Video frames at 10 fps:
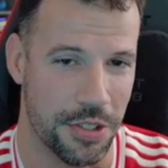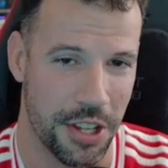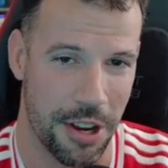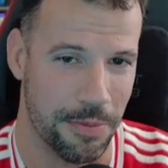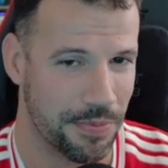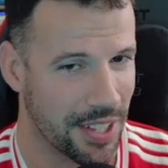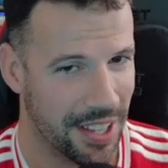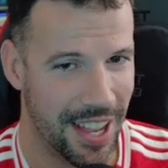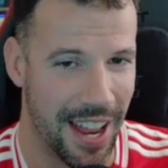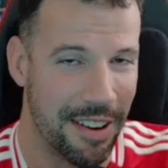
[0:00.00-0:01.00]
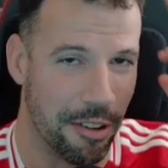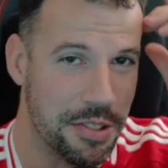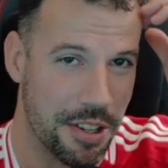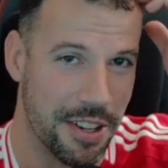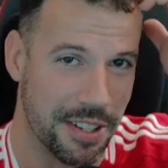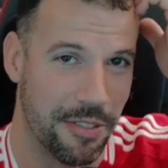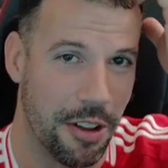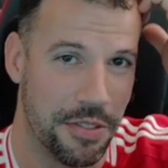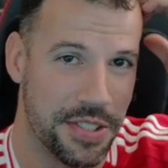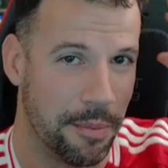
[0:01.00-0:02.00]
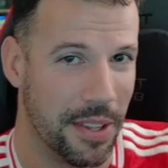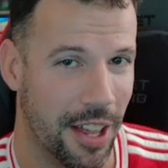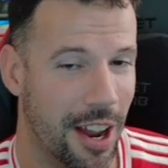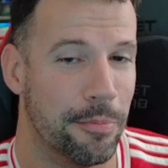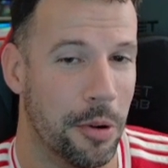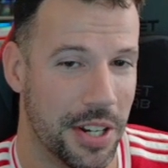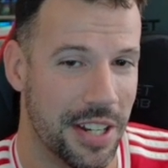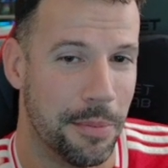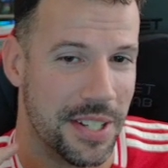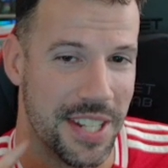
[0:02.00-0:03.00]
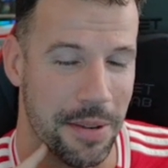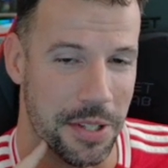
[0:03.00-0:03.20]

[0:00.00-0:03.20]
So, and also involves someone that I've brought into my team this